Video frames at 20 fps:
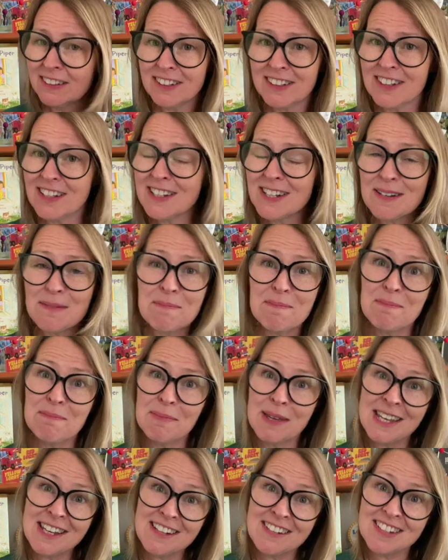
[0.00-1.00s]
I didn't
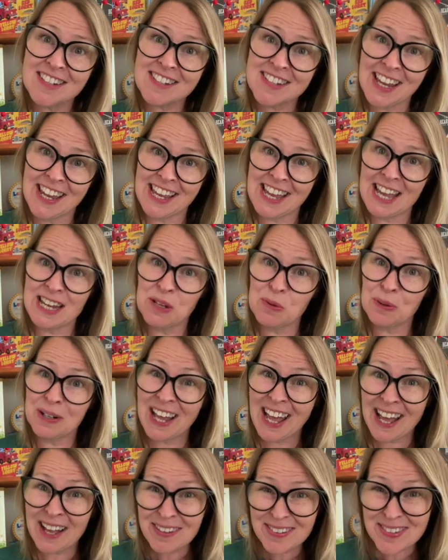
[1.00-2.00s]
mean to take anyone
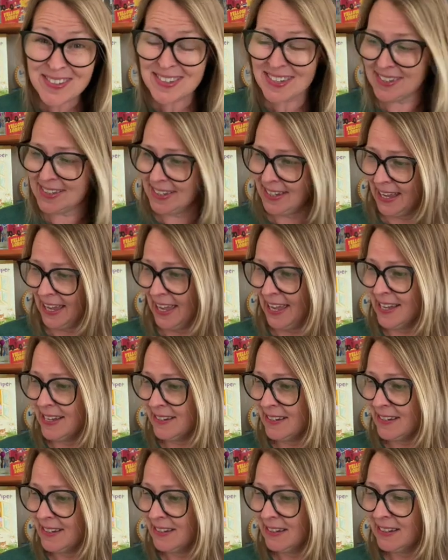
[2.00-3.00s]
else's
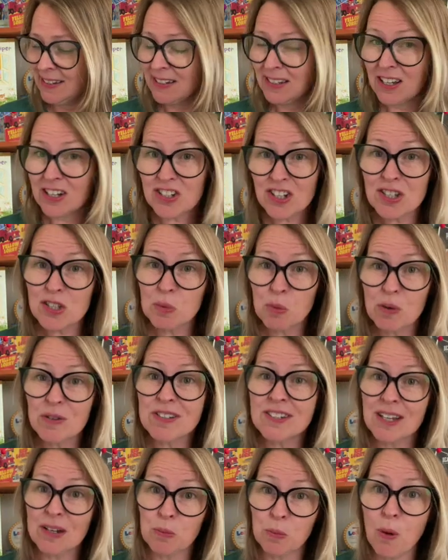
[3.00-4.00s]
cat. I just
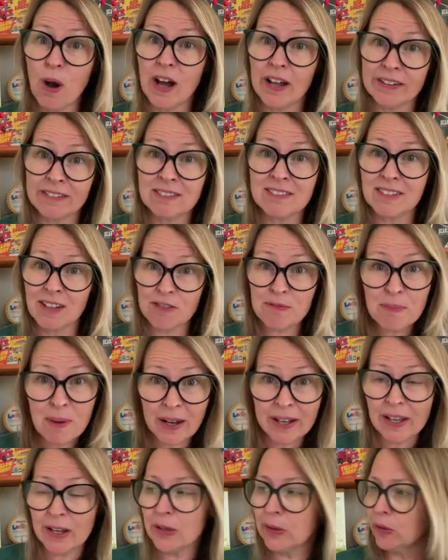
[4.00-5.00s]
wanted one of
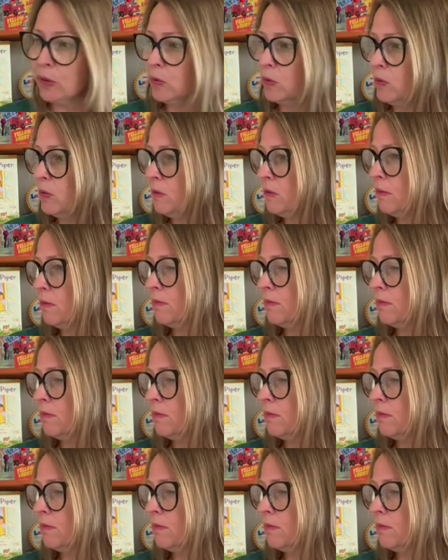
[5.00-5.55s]
my own.